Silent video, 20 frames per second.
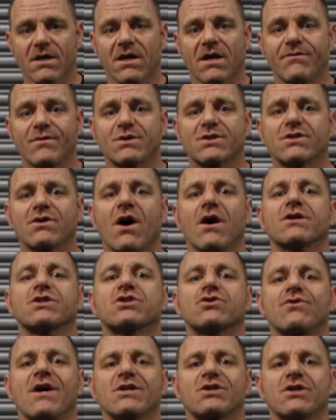If you start
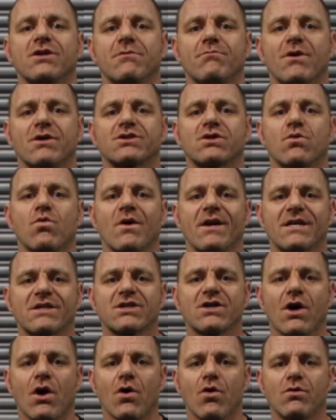stretching a muscle when it's
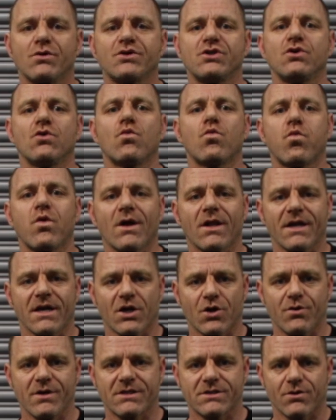cold, you will
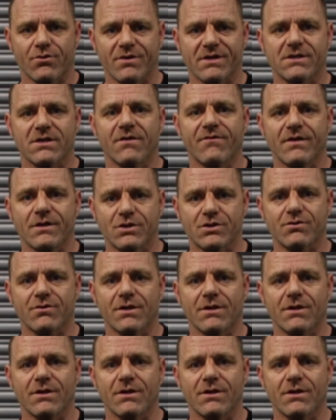increase the risk of injury.